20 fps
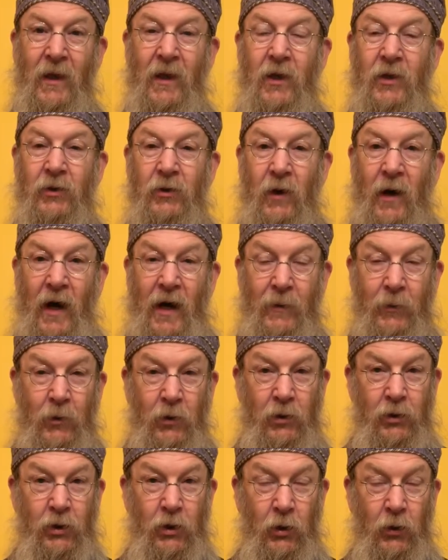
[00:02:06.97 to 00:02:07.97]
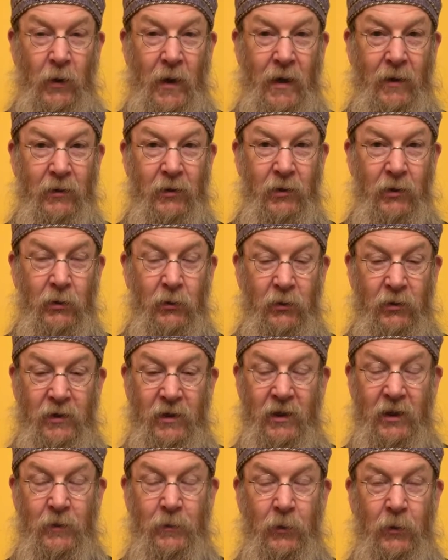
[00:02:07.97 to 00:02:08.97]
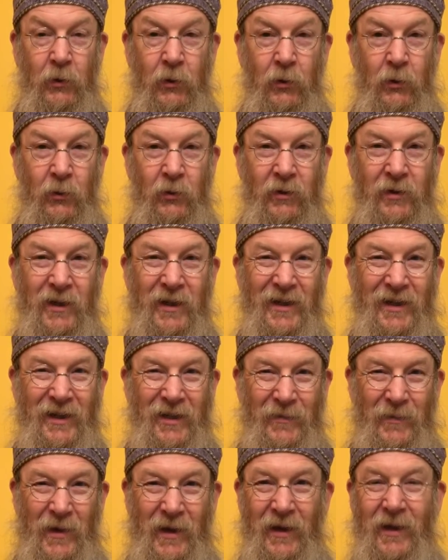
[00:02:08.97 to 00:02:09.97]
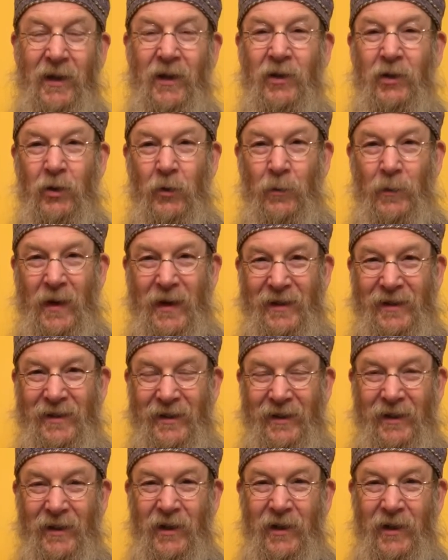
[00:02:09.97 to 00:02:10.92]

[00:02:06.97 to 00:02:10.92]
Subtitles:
So I'm going to show you how to use these balloons to make your basic